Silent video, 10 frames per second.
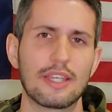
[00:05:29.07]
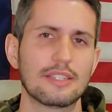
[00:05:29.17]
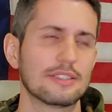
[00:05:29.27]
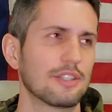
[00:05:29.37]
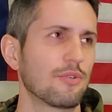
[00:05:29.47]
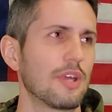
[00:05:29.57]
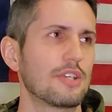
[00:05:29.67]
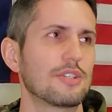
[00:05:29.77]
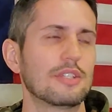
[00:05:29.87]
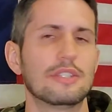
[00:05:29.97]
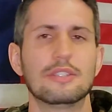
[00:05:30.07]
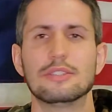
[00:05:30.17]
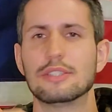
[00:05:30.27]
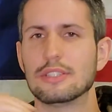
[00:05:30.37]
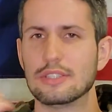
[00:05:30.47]

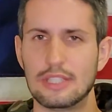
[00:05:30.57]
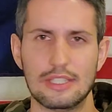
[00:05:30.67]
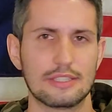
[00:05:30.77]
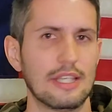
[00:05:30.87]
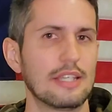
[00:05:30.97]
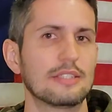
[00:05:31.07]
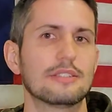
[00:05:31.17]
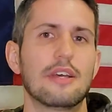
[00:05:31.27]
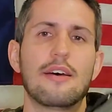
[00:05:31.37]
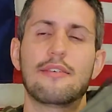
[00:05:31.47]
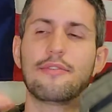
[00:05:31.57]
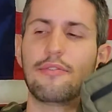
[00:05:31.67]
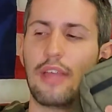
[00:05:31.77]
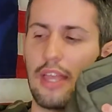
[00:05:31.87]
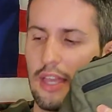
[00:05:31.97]
considerations and TSA
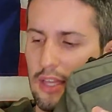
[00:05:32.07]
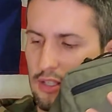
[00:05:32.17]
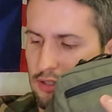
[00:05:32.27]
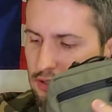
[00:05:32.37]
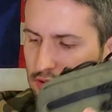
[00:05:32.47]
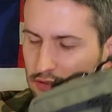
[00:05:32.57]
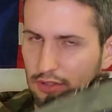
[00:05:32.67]
stuff and